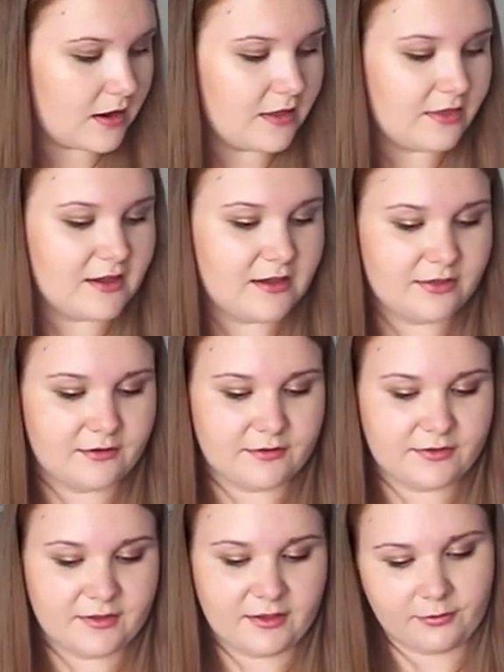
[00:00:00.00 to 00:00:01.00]
And then there
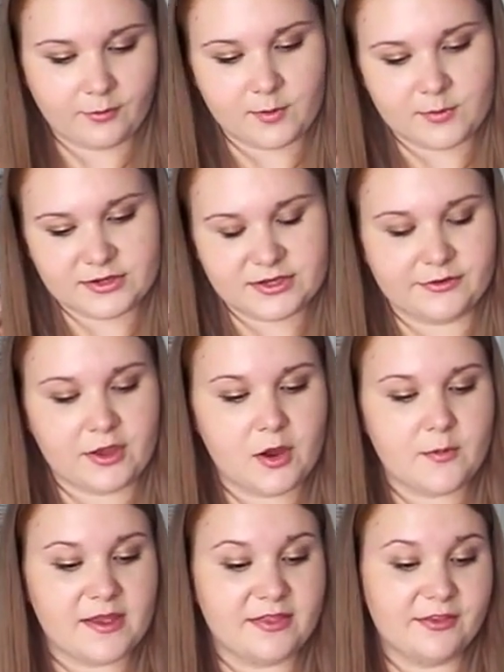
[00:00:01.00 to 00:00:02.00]
is this one, which is,
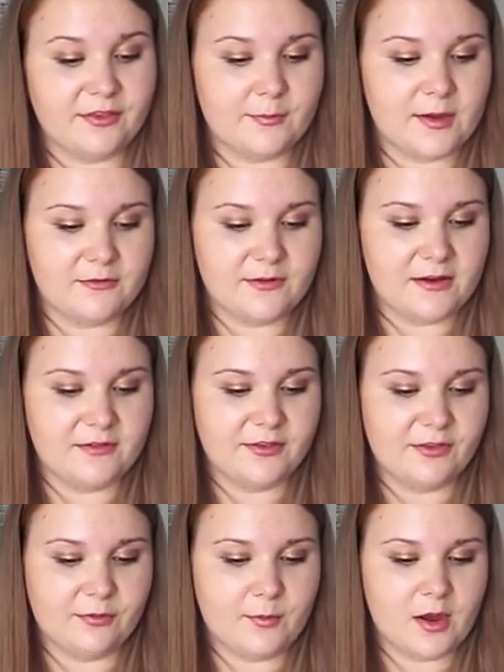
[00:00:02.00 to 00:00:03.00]
oh wait, this is my favourite,
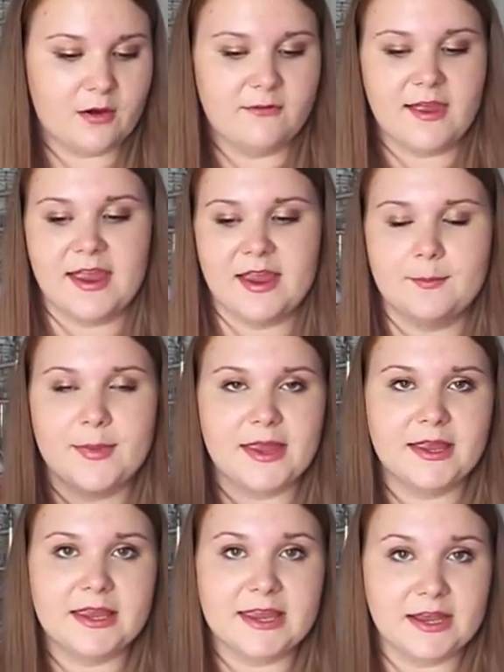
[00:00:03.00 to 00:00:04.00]
this is more of a
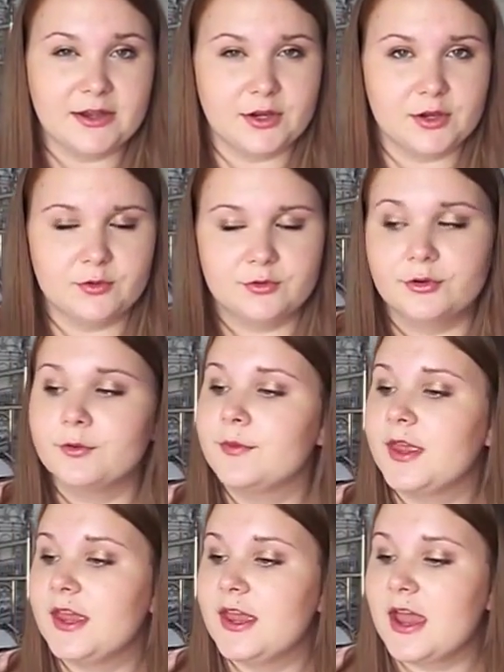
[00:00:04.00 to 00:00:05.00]
pinky nude.
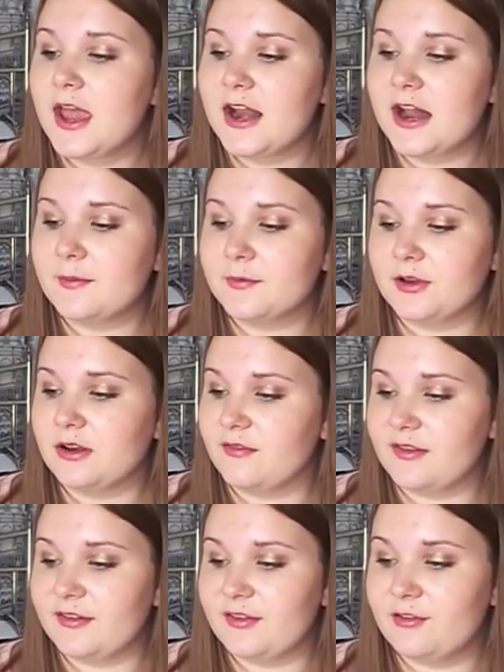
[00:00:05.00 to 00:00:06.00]
And I absolutely
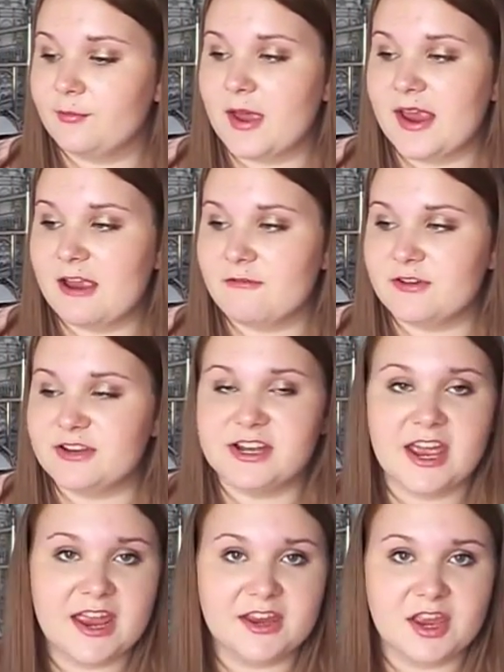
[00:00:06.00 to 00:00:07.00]
love this, this is my
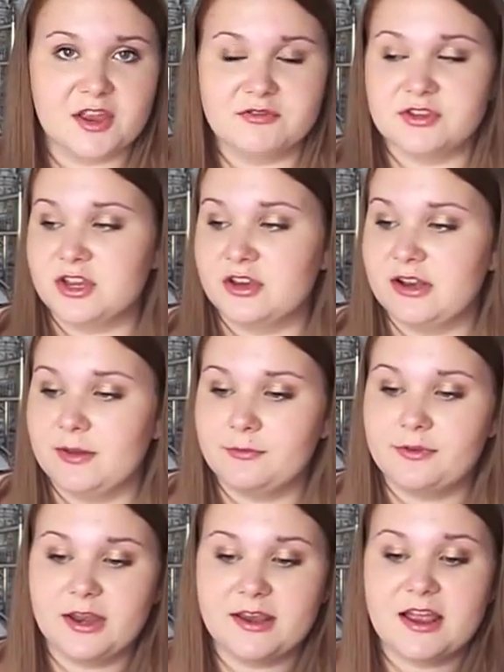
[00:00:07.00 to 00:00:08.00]
everyday go-to
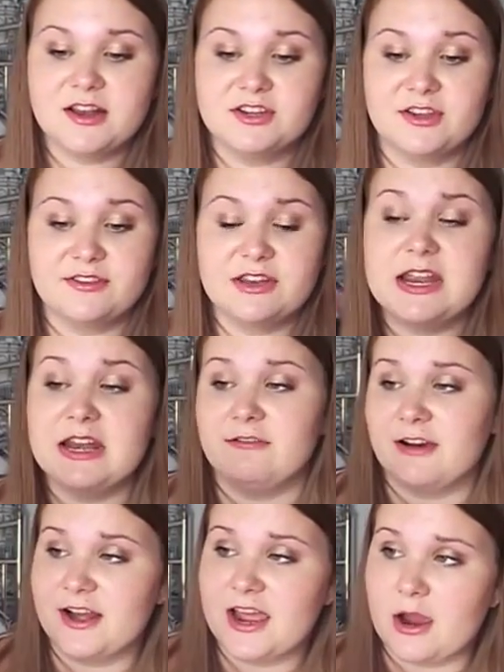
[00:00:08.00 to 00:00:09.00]
lipstick, actually it's nearly
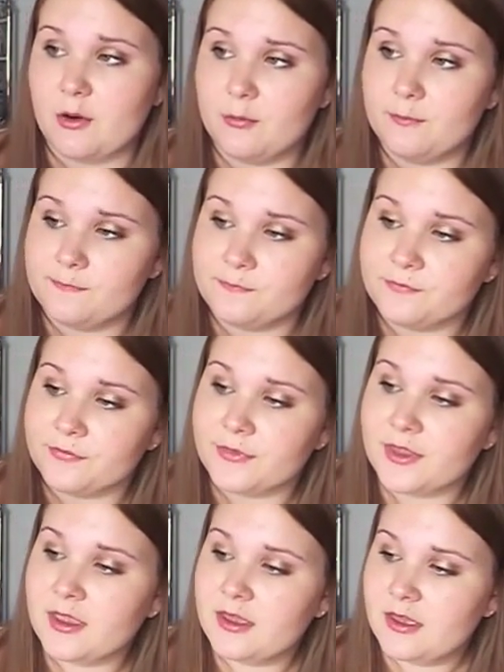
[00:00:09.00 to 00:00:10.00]
run out.
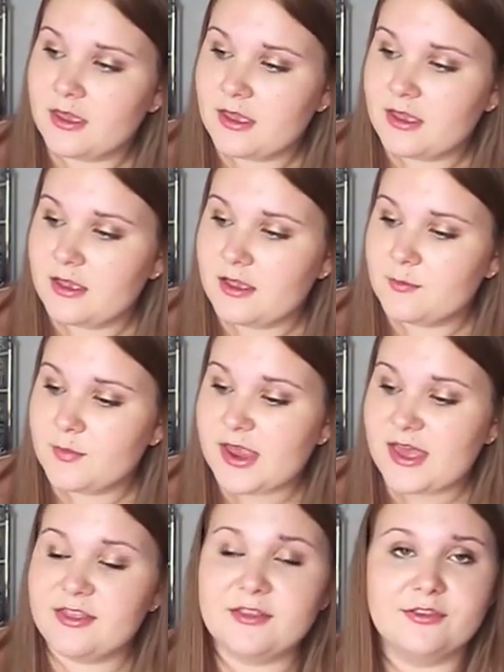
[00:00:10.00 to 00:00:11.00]
But
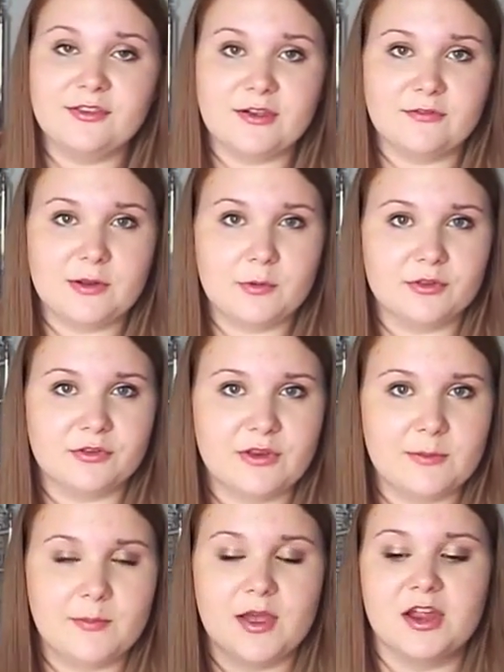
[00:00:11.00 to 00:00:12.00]
yeah, this is definitely one to
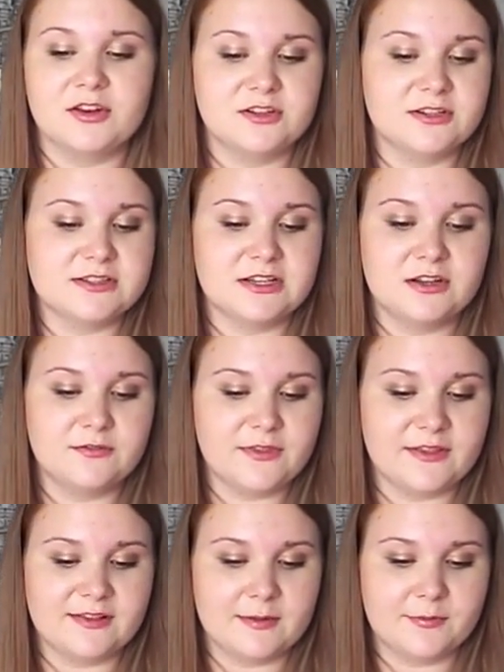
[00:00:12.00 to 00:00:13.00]
repurchase. I love
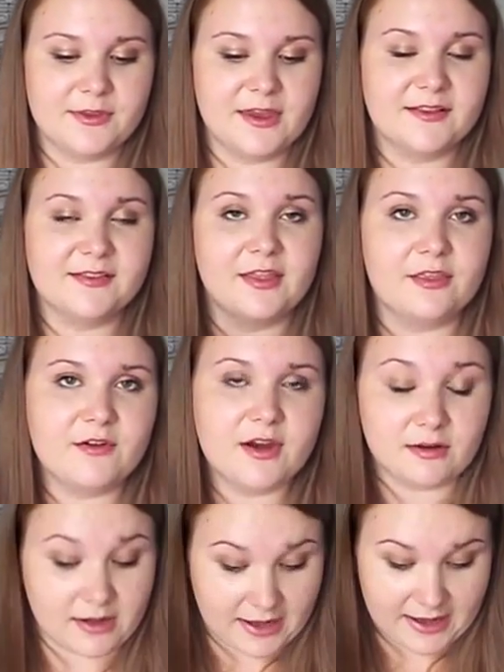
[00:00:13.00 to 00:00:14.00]
these lipsticks, and they're
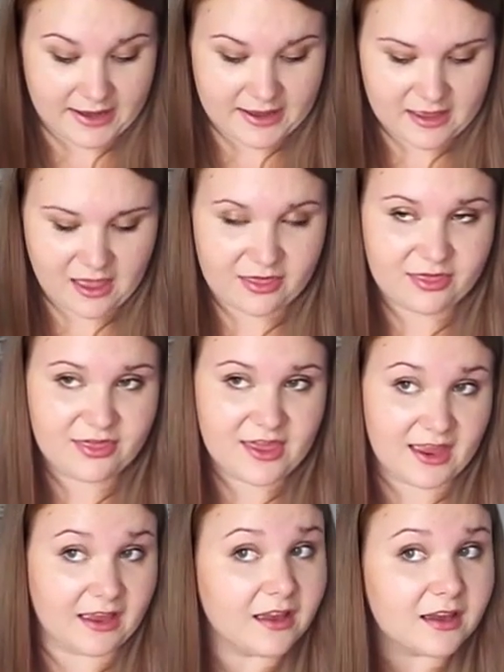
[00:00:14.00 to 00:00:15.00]
only, I
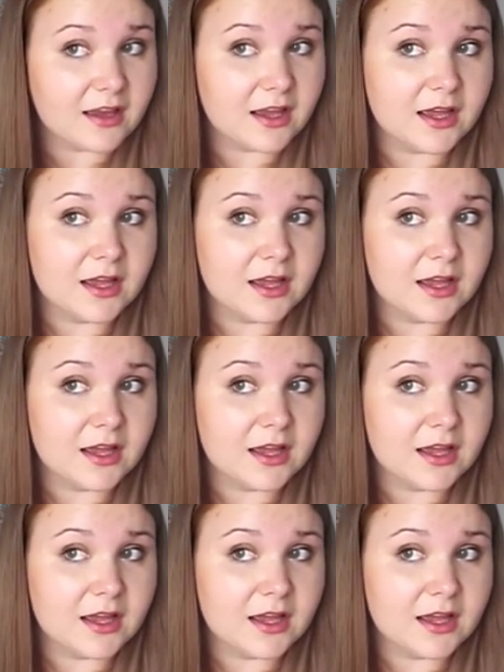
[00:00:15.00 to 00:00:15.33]
think,